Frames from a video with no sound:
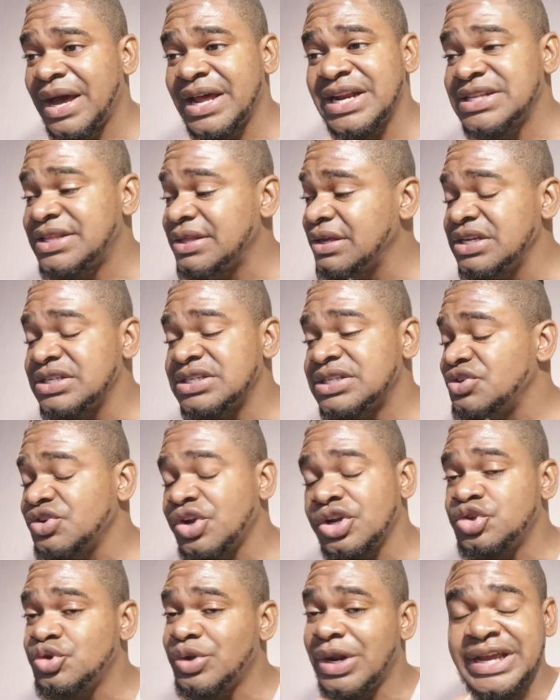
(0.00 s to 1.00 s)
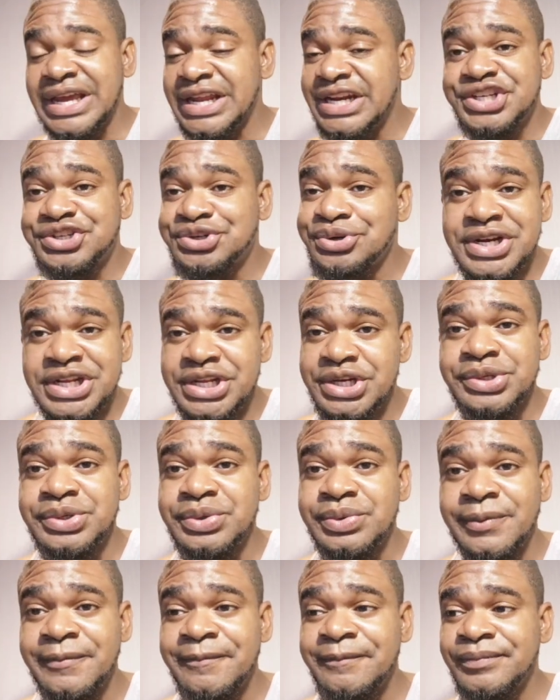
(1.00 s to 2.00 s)
and the thing is, it's not you that get the training, you
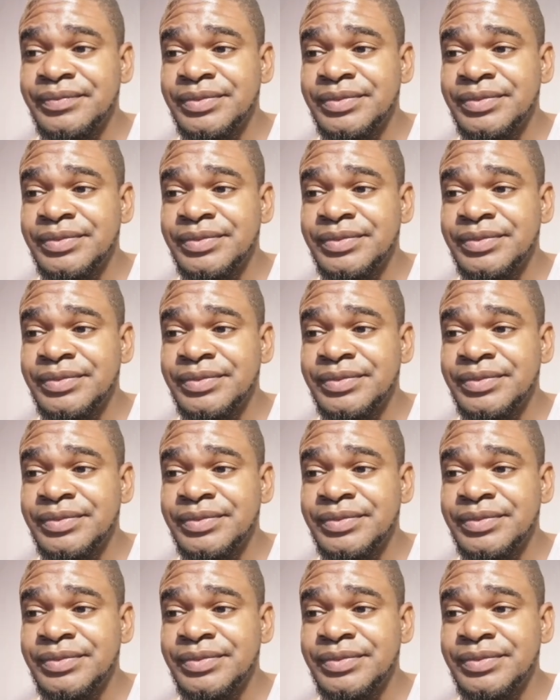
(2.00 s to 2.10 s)
know.